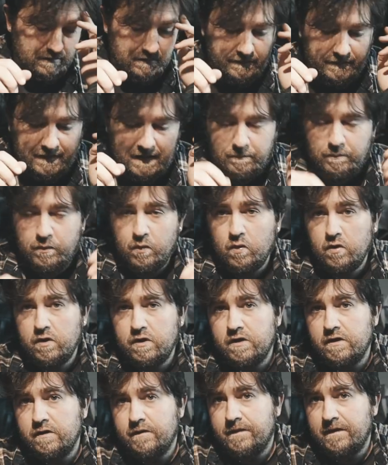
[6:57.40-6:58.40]
That
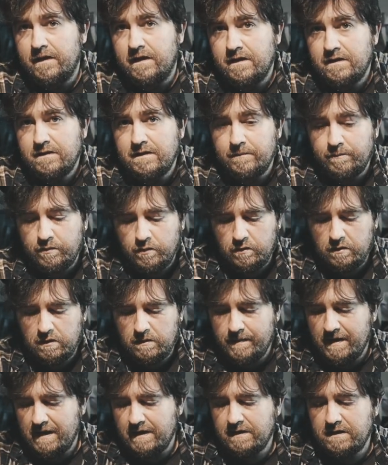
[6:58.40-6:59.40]
Porter thing, that Porter
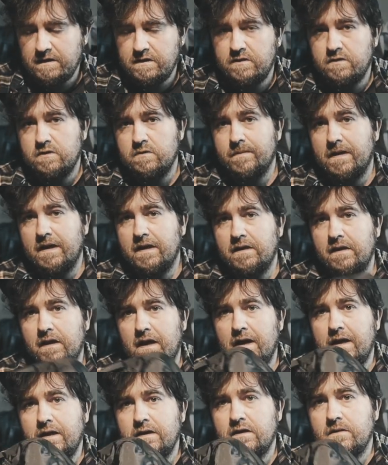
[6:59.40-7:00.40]
packing cube, I
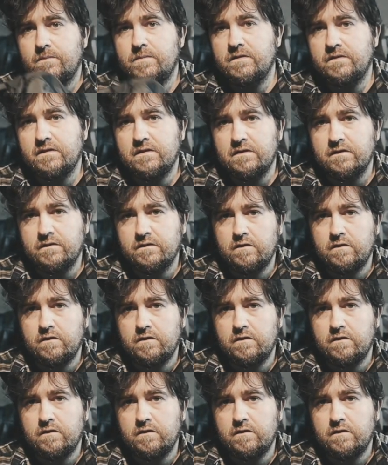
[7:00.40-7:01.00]
ended up using this